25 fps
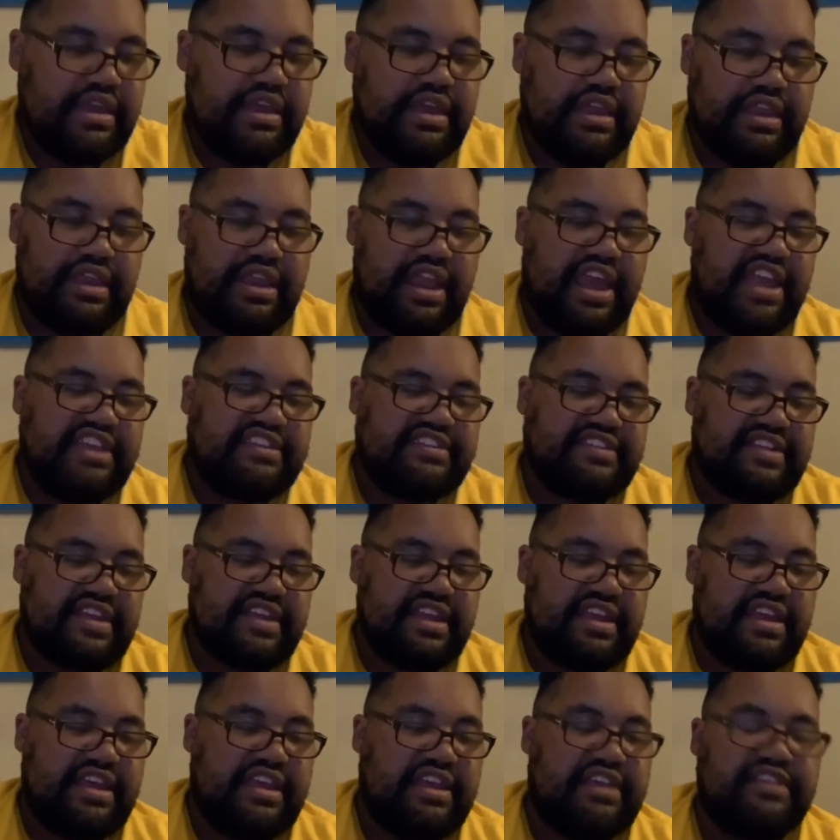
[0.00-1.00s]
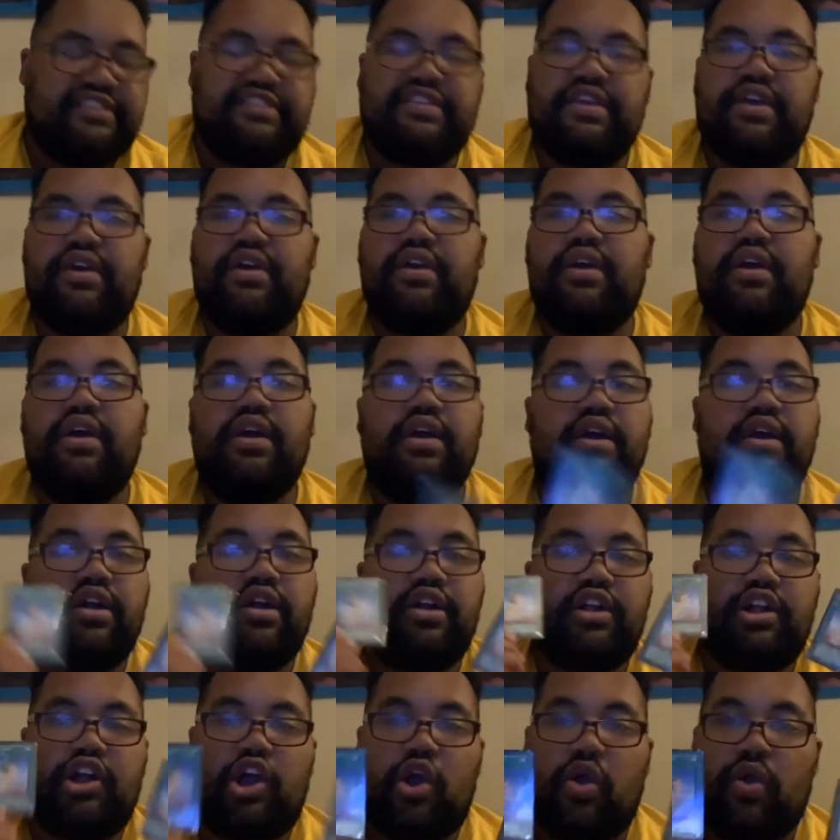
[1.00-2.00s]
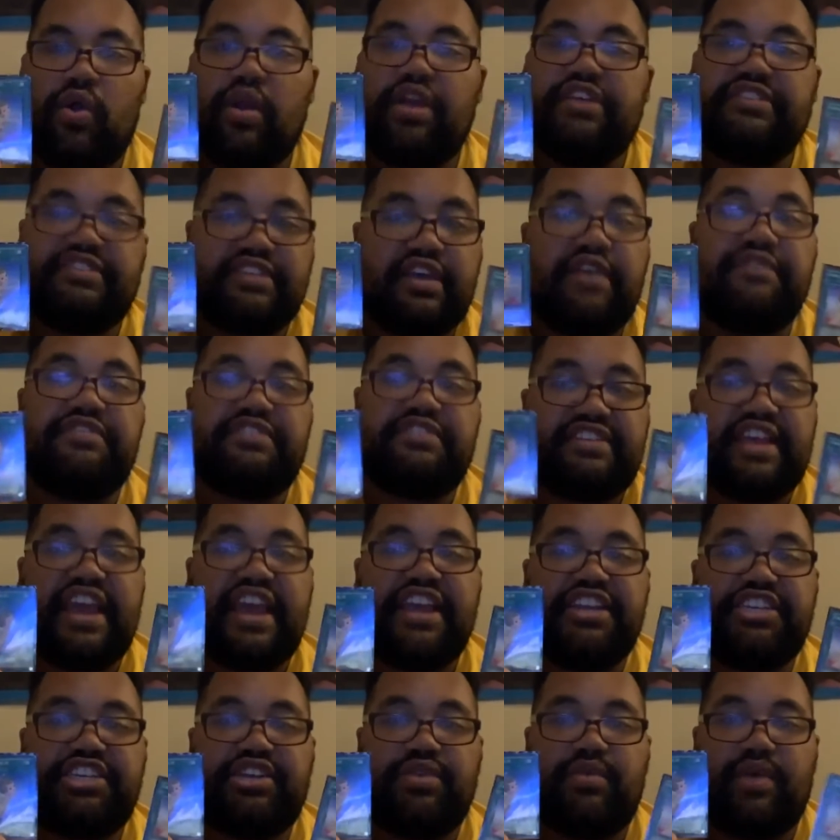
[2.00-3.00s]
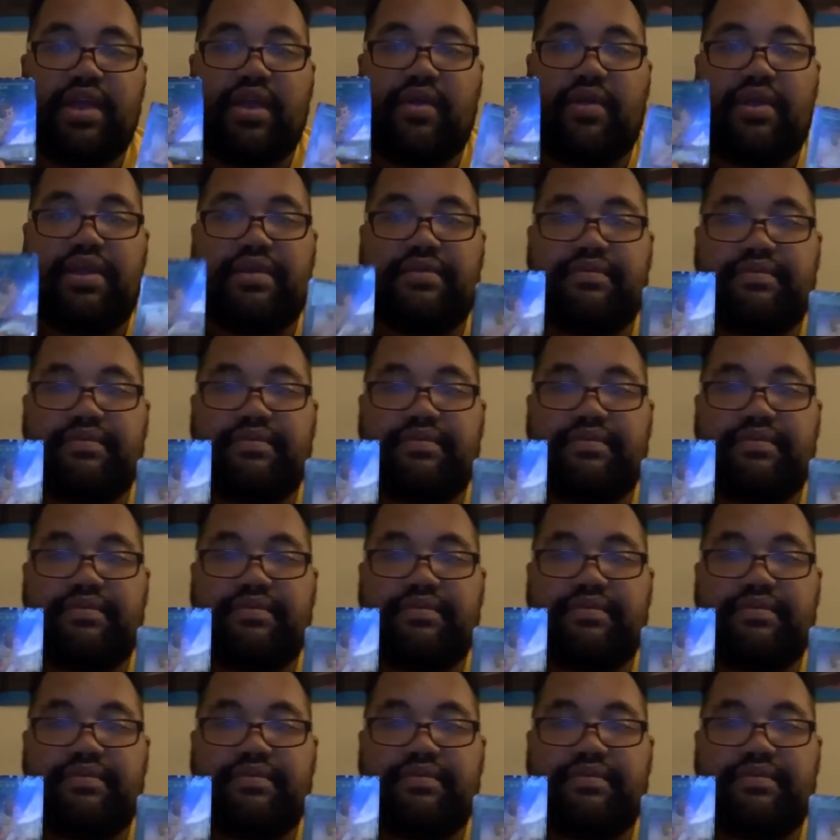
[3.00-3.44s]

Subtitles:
Next is Chorus of Sanctuary.